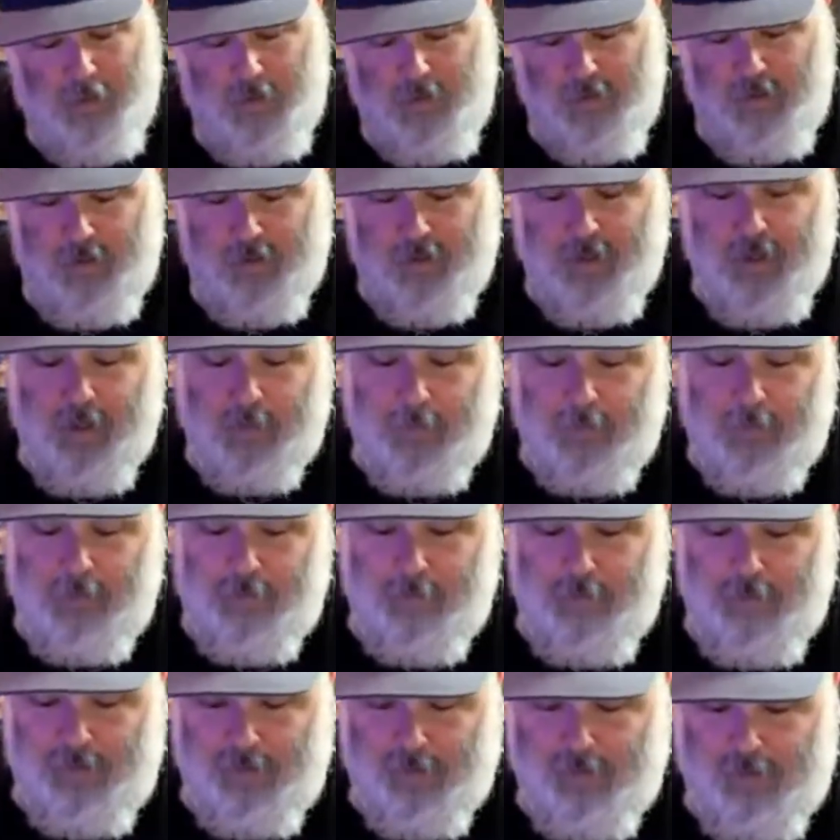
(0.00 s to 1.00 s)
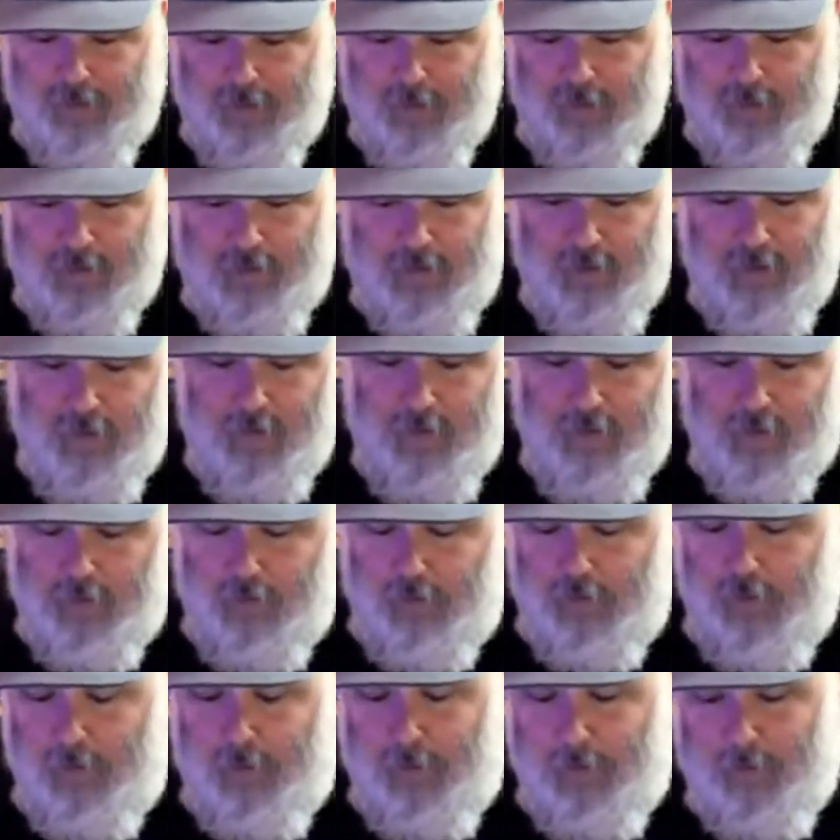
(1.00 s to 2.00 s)
Then a couple of books that I showed on
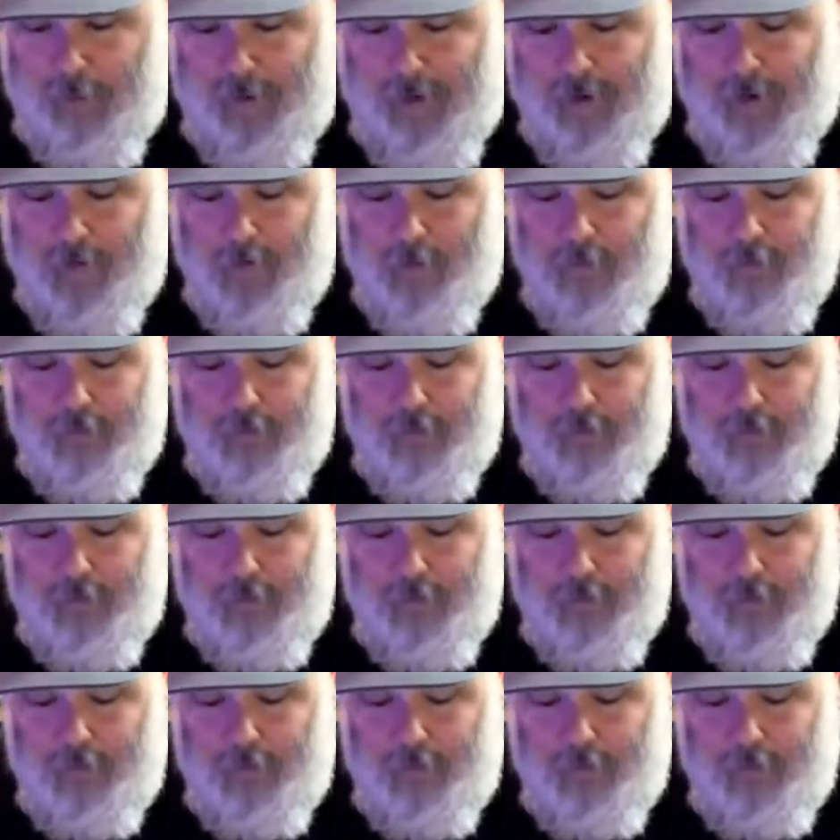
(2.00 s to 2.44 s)
Superpower